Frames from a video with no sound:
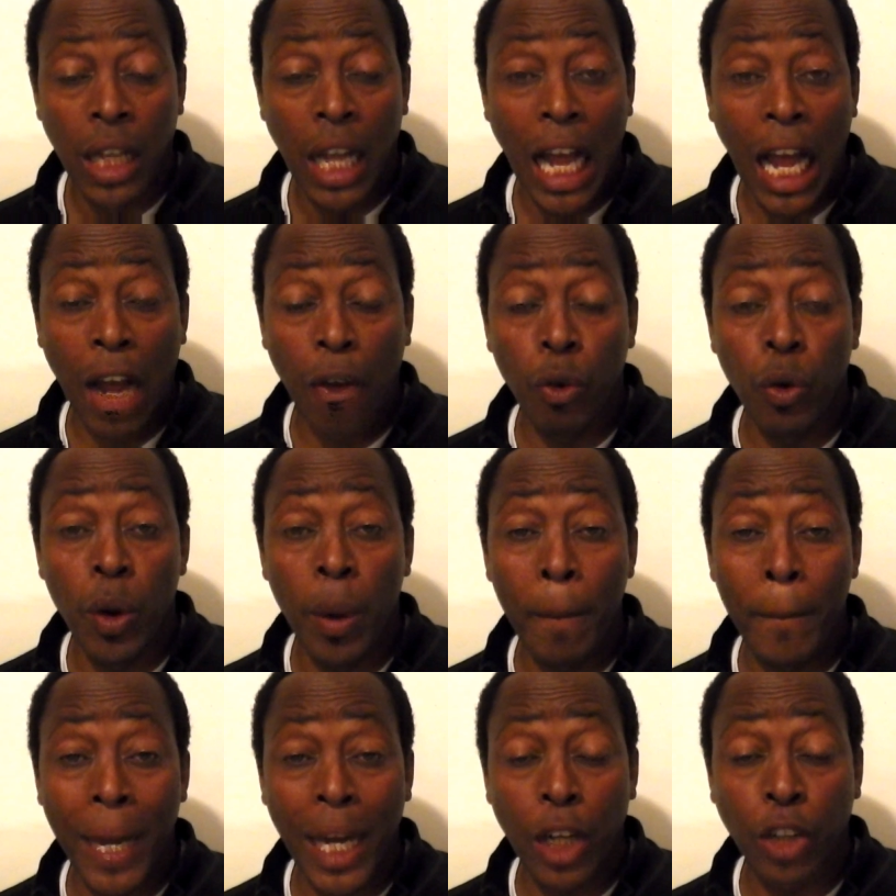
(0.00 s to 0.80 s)
I will
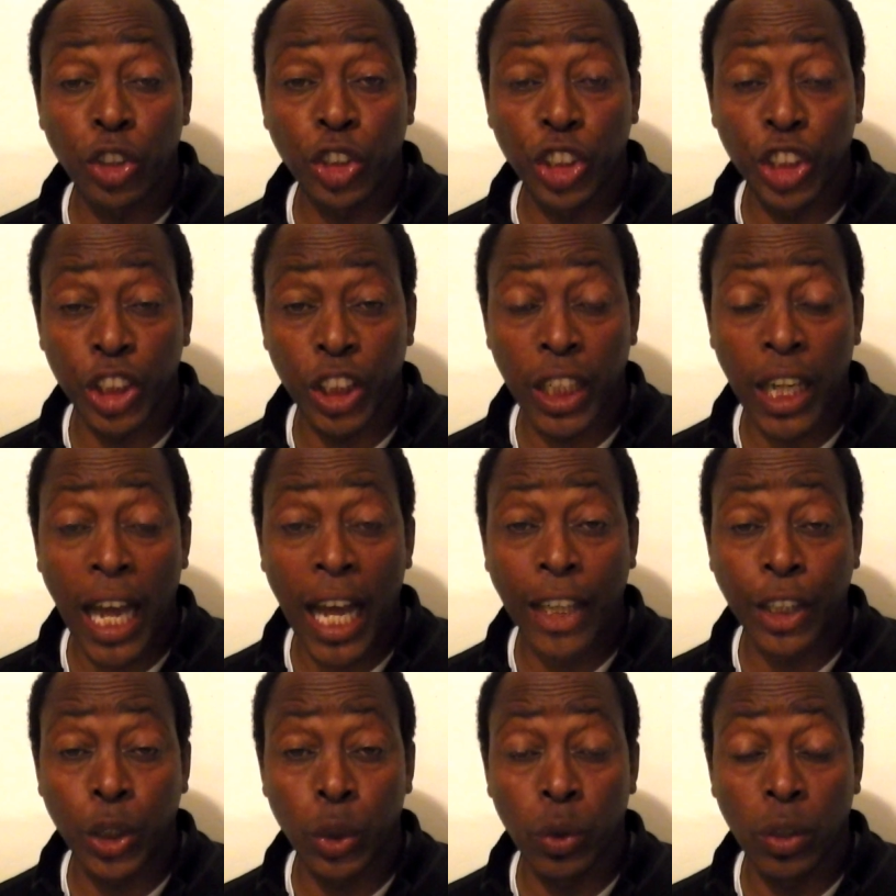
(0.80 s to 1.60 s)
embarrass the shit
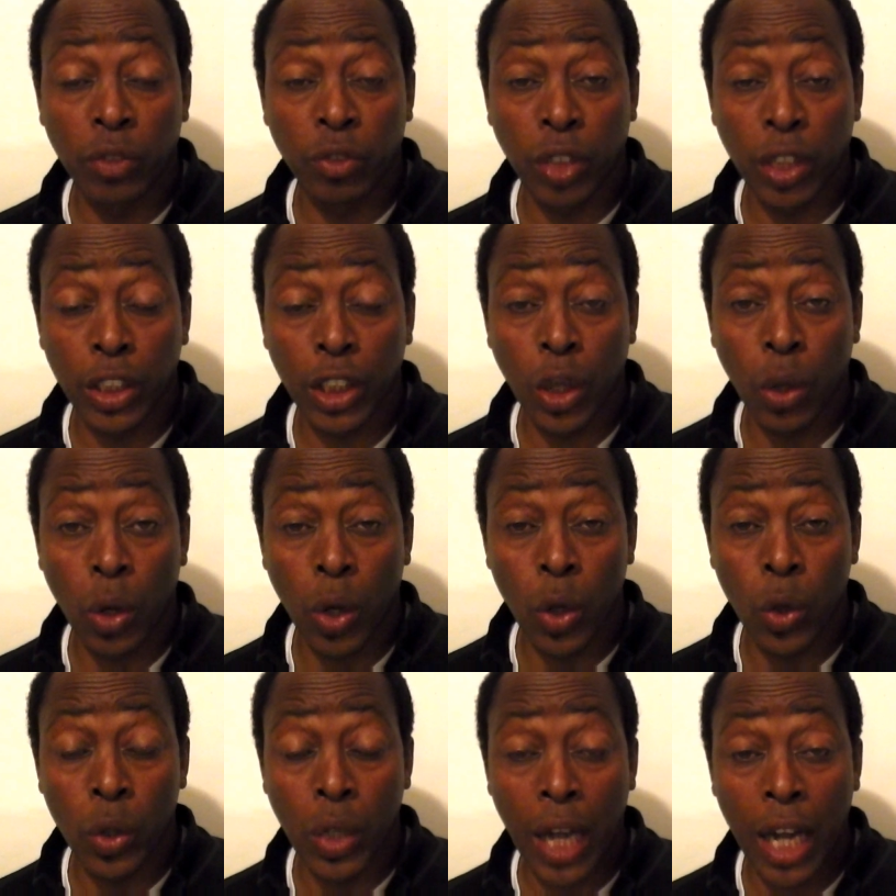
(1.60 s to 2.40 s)
out of you in front of your
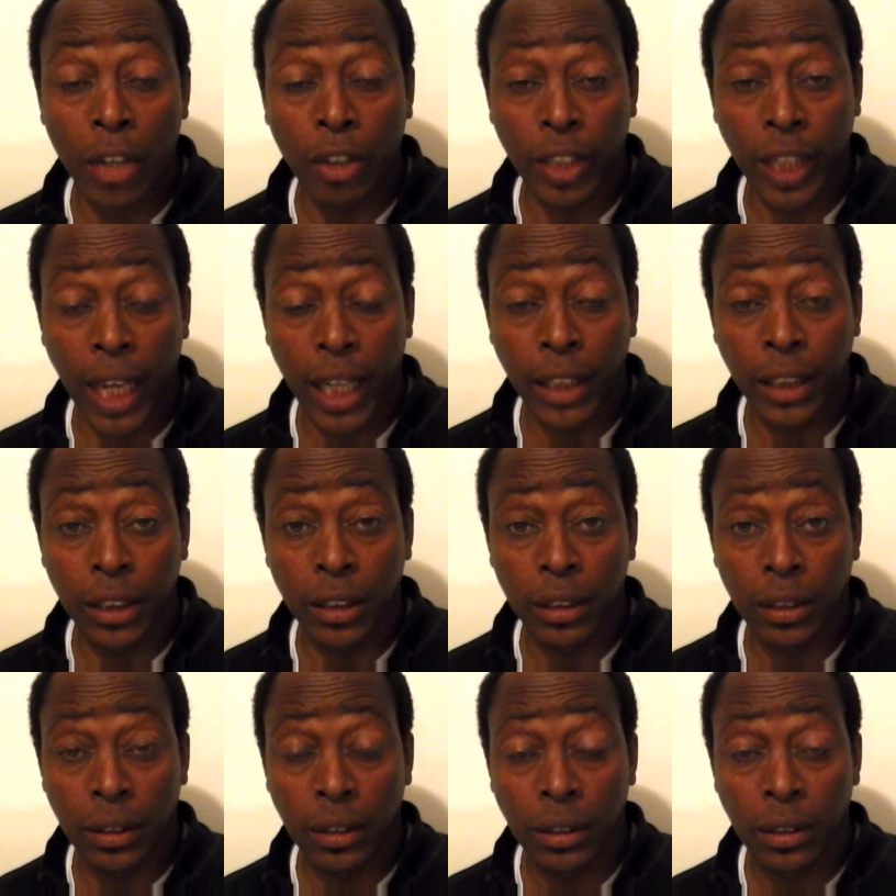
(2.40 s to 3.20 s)
whole
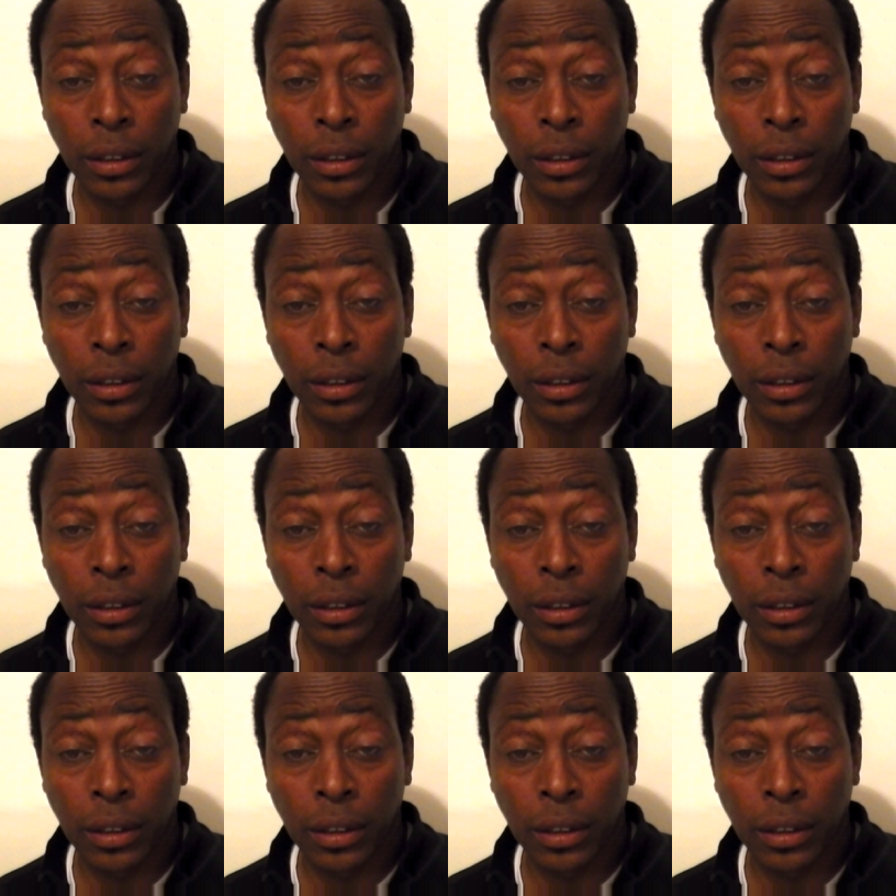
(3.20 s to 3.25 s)
congregation.